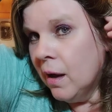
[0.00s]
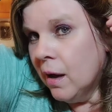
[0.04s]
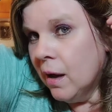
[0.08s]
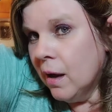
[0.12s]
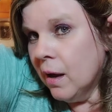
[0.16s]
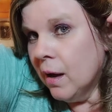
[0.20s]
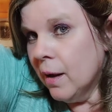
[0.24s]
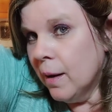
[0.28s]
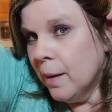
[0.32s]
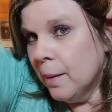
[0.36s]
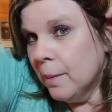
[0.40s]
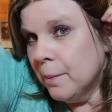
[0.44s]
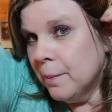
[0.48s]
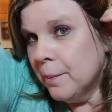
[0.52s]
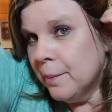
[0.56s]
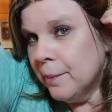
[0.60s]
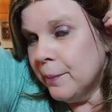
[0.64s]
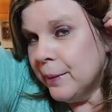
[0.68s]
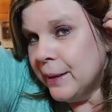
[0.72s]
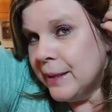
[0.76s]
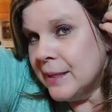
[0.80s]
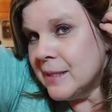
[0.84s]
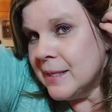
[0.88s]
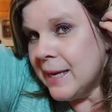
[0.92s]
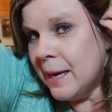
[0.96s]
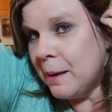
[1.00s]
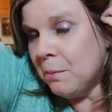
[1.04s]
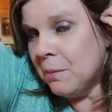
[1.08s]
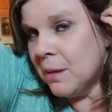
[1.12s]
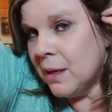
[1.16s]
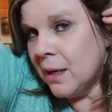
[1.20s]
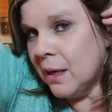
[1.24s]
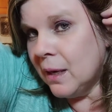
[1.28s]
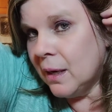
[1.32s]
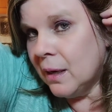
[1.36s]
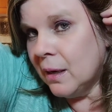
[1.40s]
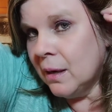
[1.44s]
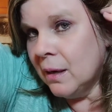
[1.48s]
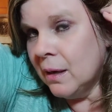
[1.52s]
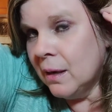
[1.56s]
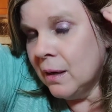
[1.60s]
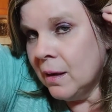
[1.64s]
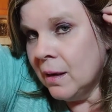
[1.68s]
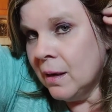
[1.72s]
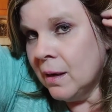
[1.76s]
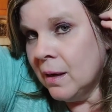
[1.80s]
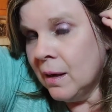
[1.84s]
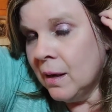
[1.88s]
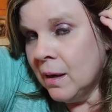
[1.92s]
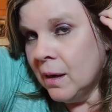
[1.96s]
Um, but same thing,
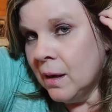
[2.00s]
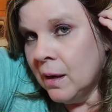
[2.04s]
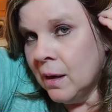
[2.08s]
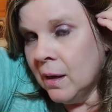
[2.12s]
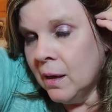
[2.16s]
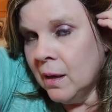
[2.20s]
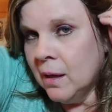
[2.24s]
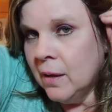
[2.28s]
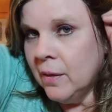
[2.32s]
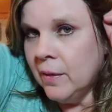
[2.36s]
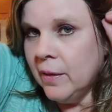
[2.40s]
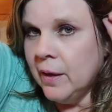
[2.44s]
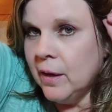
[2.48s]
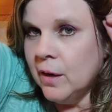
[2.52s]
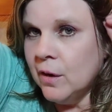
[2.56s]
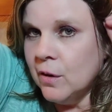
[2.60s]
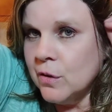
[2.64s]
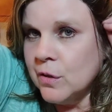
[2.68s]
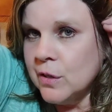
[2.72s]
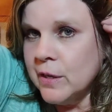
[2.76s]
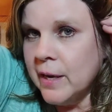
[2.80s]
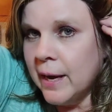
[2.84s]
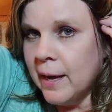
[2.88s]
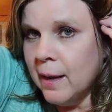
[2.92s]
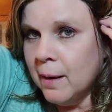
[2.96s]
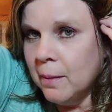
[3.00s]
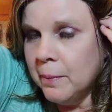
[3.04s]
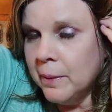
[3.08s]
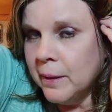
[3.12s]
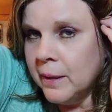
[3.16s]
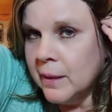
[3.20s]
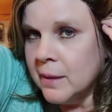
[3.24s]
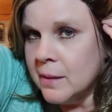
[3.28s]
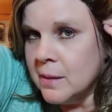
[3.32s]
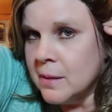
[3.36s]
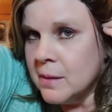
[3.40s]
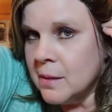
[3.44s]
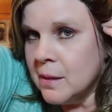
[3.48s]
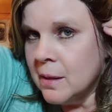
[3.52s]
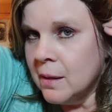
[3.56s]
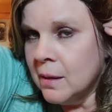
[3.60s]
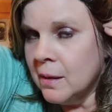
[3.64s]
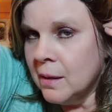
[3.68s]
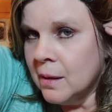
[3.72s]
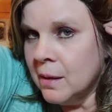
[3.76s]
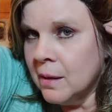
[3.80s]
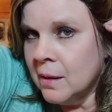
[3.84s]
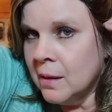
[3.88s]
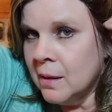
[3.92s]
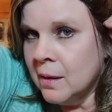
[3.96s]
ear tab is
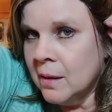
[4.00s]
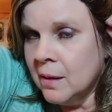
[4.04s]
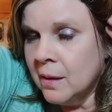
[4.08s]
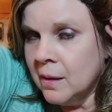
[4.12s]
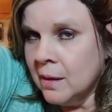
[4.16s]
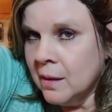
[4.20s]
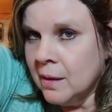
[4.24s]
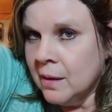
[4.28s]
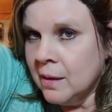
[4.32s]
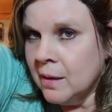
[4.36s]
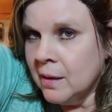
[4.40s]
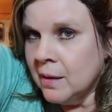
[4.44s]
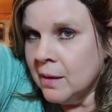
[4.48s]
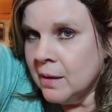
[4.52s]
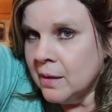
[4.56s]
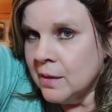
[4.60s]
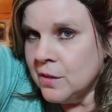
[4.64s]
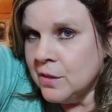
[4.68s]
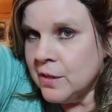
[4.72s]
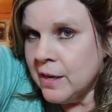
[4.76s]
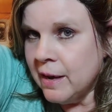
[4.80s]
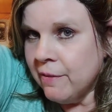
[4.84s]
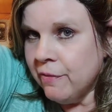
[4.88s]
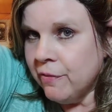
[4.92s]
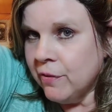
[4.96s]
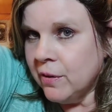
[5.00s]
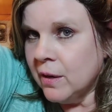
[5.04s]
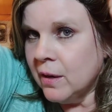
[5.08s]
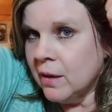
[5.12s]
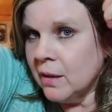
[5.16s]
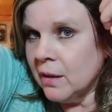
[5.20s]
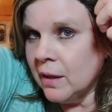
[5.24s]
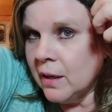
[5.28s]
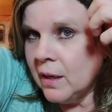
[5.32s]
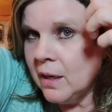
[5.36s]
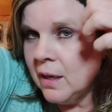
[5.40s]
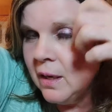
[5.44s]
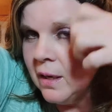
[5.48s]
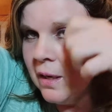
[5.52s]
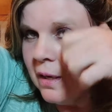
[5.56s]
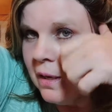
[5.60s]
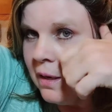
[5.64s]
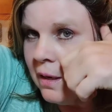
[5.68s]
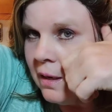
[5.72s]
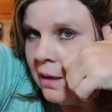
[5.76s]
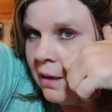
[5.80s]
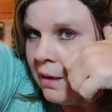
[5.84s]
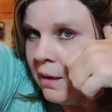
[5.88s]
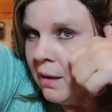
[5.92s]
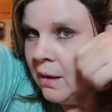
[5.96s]
definitely
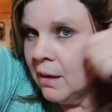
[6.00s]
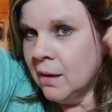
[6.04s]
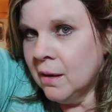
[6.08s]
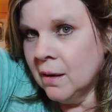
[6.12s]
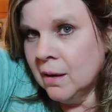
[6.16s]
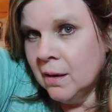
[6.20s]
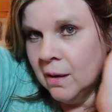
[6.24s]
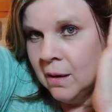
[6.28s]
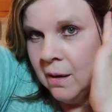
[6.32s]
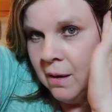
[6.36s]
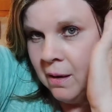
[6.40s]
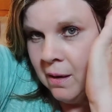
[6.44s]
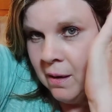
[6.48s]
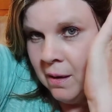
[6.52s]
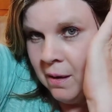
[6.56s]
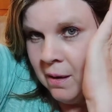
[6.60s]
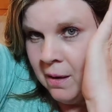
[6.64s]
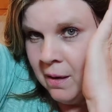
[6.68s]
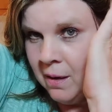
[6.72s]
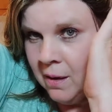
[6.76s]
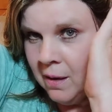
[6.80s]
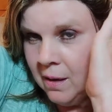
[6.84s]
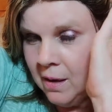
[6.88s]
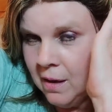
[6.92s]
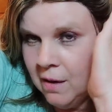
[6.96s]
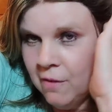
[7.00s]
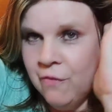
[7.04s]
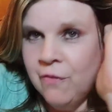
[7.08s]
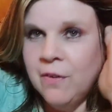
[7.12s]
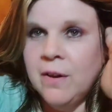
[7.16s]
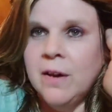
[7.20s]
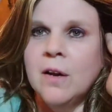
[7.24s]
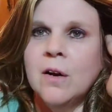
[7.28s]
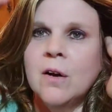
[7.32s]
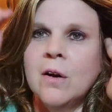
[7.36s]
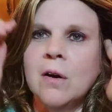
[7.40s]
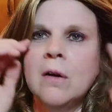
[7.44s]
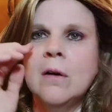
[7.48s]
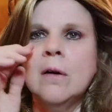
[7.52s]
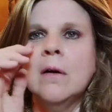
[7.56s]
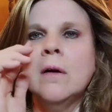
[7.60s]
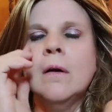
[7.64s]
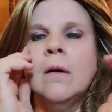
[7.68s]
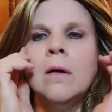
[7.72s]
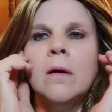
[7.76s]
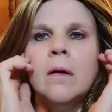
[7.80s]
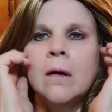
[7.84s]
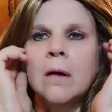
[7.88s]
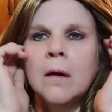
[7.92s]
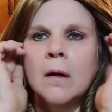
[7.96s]
a finger.
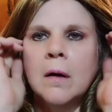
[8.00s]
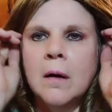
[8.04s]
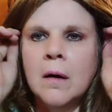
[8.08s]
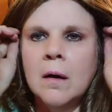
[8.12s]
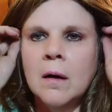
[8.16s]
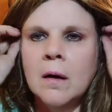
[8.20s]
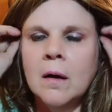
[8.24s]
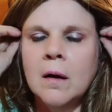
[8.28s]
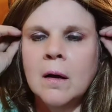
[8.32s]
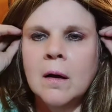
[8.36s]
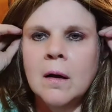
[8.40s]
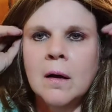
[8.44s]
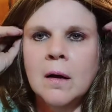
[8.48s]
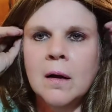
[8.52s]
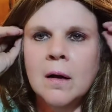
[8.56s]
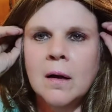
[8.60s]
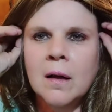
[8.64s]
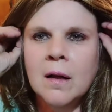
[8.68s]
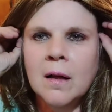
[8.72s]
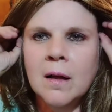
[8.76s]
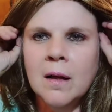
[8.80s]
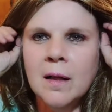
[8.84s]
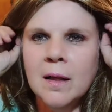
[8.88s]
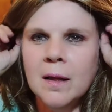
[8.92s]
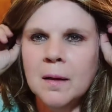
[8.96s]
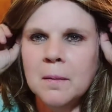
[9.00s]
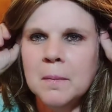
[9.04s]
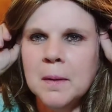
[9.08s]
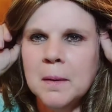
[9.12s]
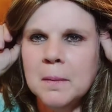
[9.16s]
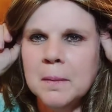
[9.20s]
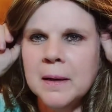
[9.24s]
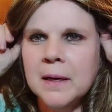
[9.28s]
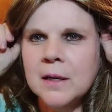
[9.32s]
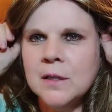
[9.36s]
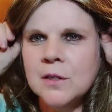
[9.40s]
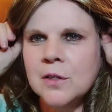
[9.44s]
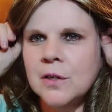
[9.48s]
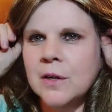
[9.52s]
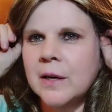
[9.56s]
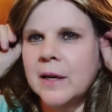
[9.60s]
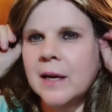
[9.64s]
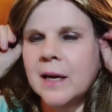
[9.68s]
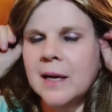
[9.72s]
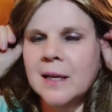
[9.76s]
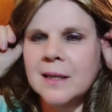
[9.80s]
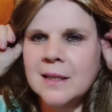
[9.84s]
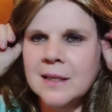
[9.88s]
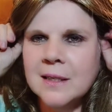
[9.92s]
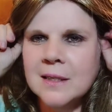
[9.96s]
Let me make sure I
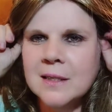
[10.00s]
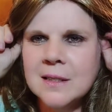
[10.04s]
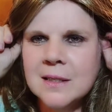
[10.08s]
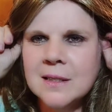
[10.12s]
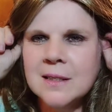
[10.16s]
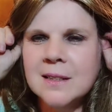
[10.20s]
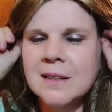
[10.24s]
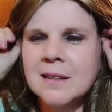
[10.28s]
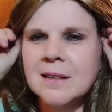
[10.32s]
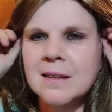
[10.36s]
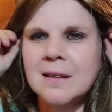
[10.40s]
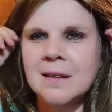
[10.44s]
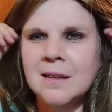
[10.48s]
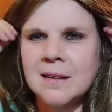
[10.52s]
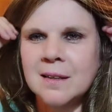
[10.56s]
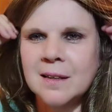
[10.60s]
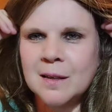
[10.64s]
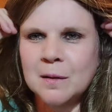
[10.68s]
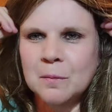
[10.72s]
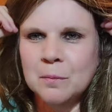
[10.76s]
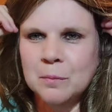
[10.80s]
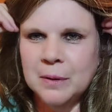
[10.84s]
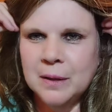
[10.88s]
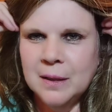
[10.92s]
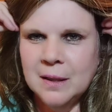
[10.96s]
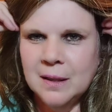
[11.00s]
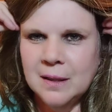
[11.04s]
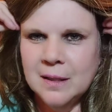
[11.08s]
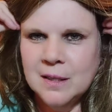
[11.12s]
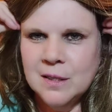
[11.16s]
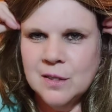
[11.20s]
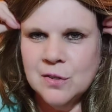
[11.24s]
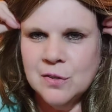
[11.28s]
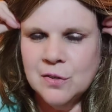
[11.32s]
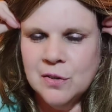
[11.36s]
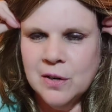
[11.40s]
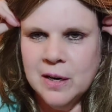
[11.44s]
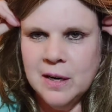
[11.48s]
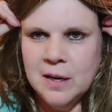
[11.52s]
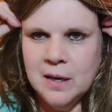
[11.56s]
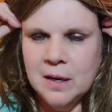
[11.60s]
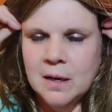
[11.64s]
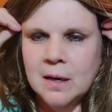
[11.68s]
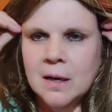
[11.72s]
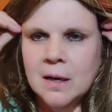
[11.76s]
got this completely straight.